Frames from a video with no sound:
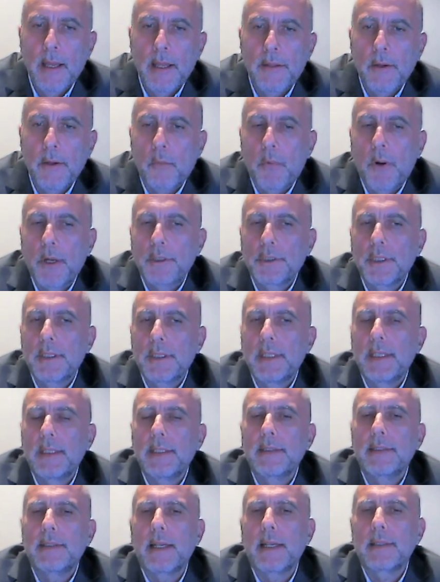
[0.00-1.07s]
The question
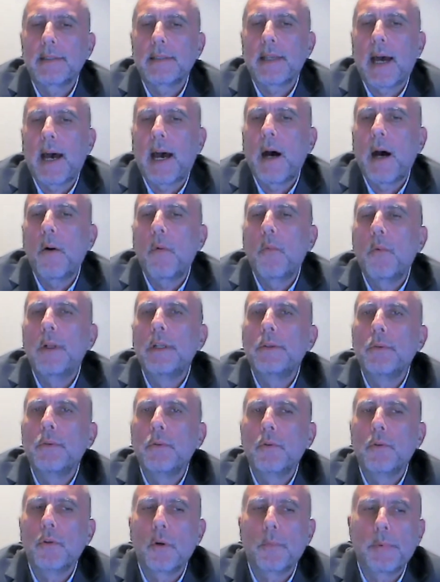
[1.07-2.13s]
is that how will
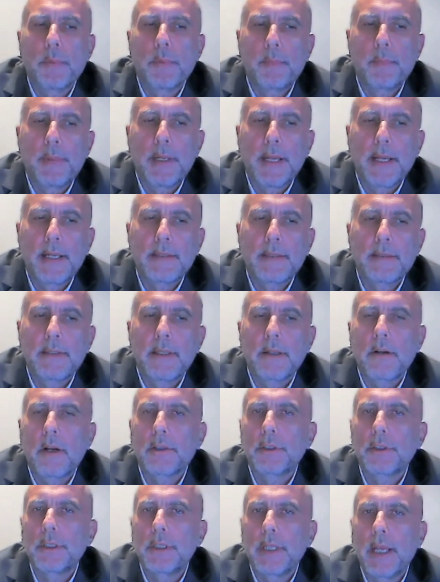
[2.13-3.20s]
Europe replace the
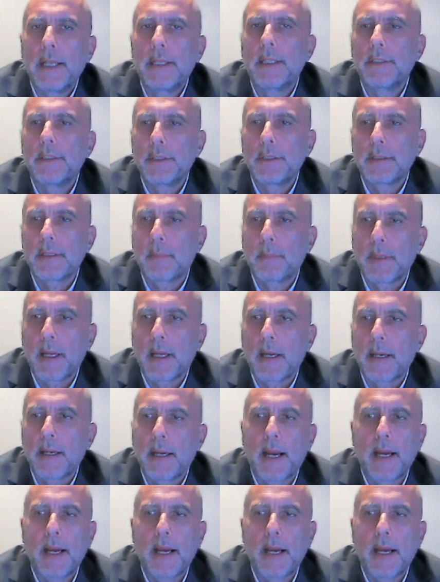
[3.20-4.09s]
Russian energy supply?